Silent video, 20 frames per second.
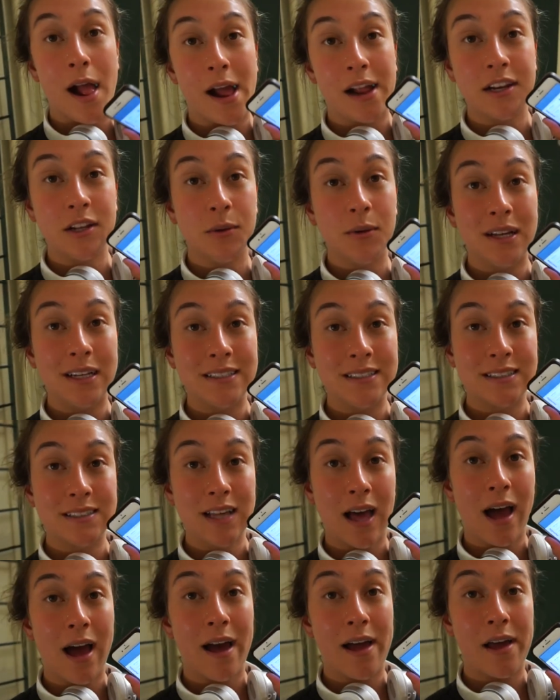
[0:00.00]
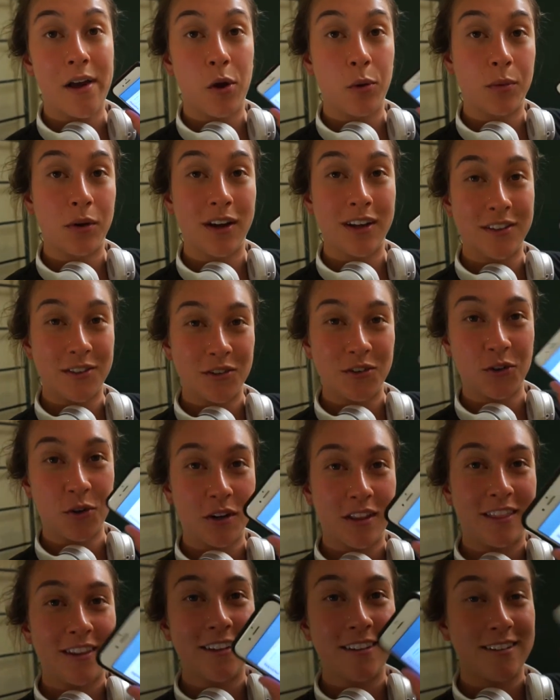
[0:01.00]
Anyways, I hope you guys
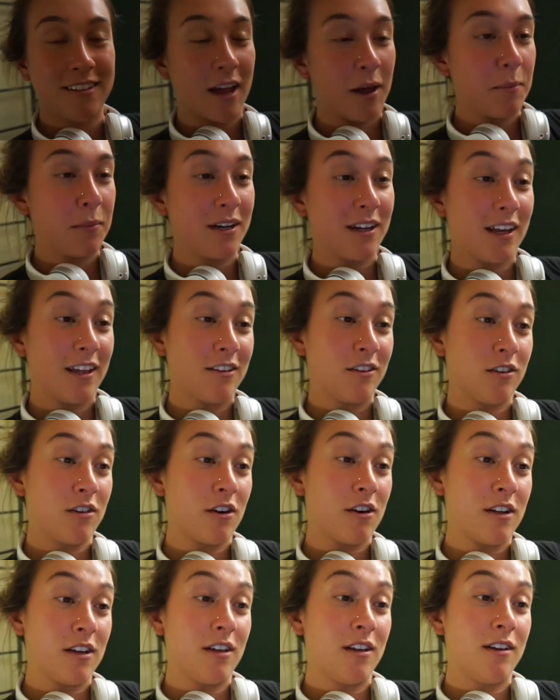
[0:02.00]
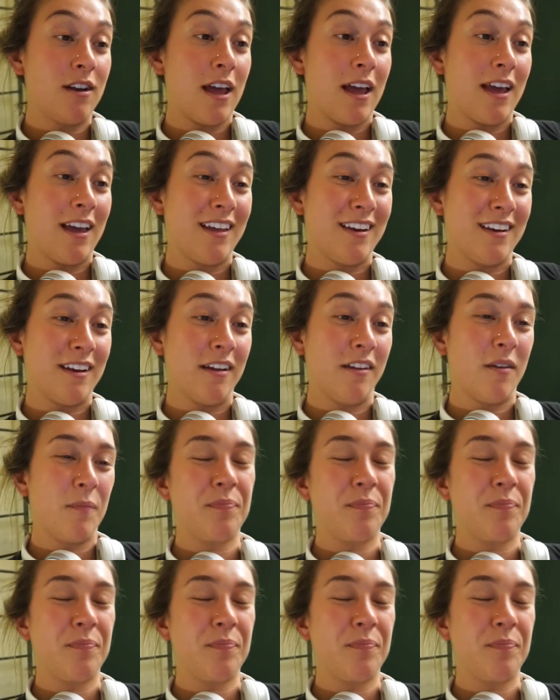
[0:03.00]
enjoyed this. I'm gonna get started, and